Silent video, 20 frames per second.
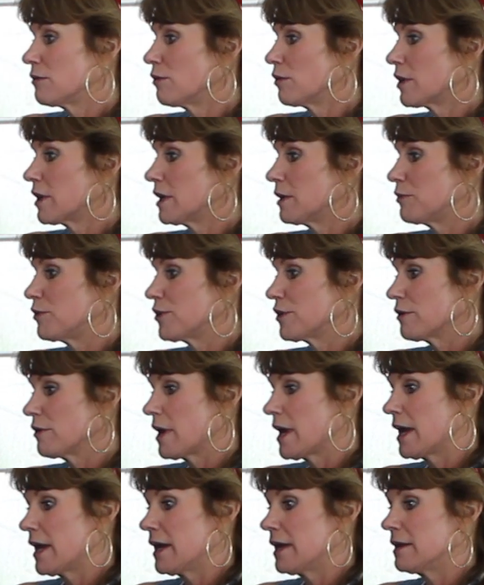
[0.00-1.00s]
we're going to
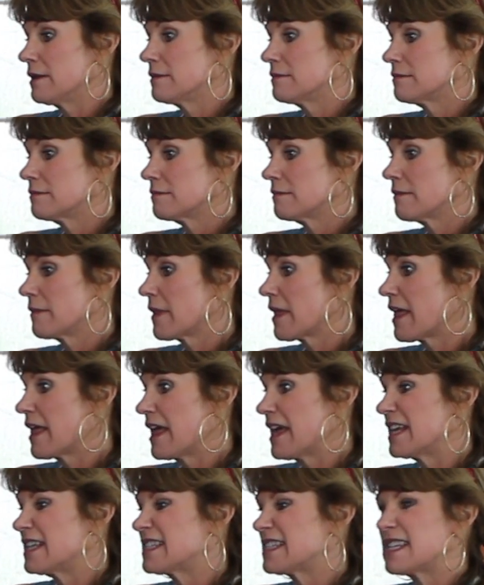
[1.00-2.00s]
puree it.
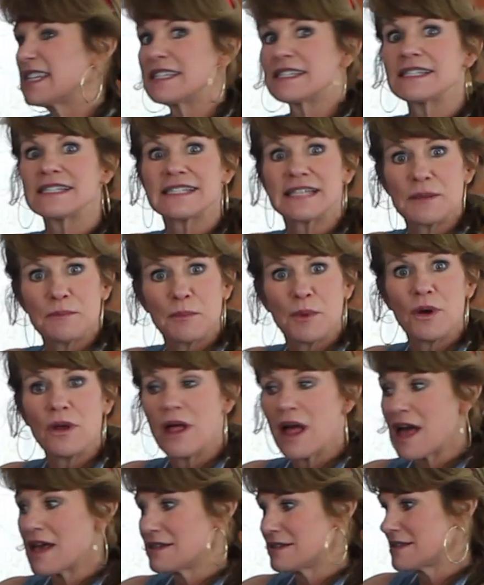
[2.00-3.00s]
It's as simple
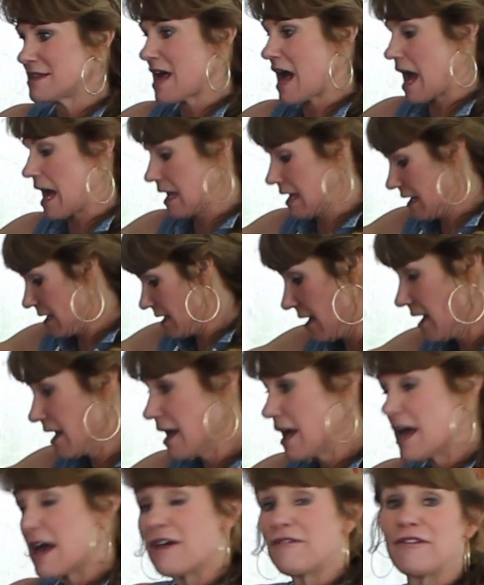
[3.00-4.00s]
as that.
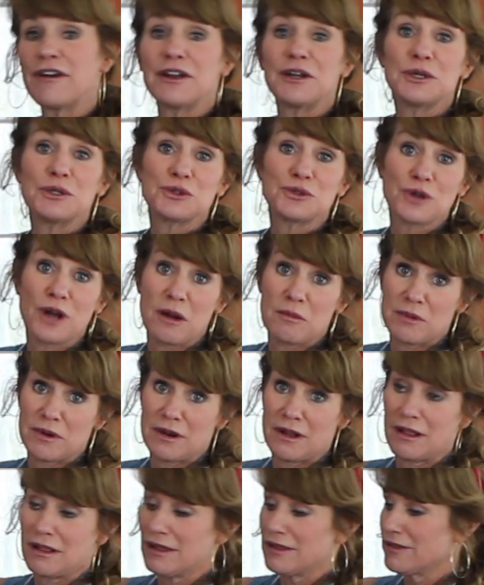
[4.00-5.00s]
If I don't drop it
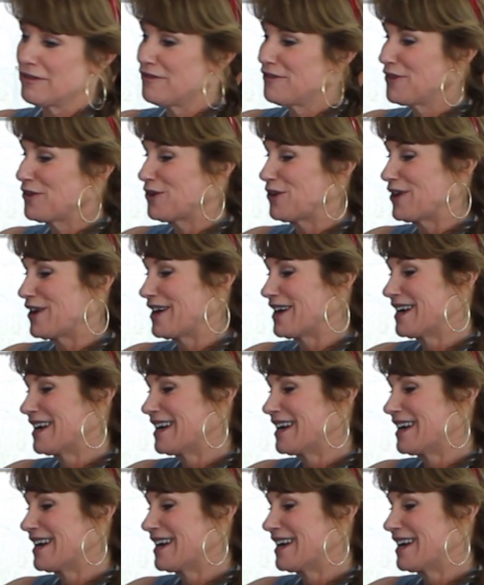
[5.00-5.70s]
all on the floor.